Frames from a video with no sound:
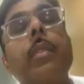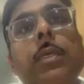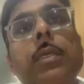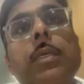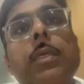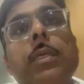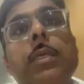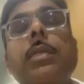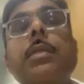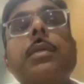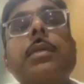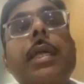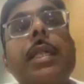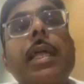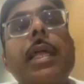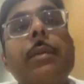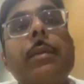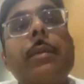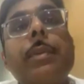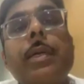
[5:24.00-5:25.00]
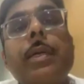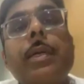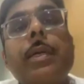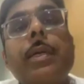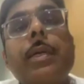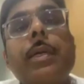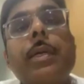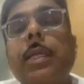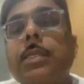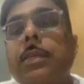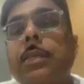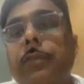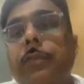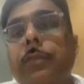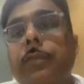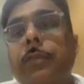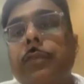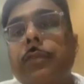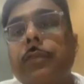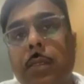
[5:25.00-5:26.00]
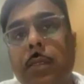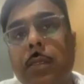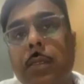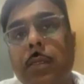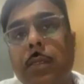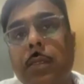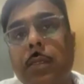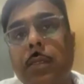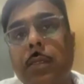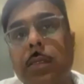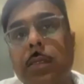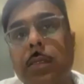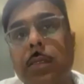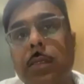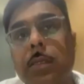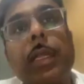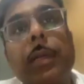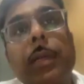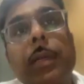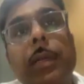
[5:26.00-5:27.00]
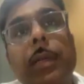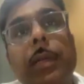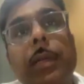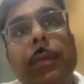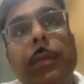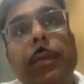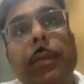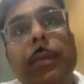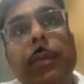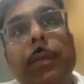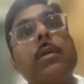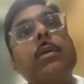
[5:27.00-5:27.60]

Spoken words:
Certain antihypertensive drugs that may lead to edema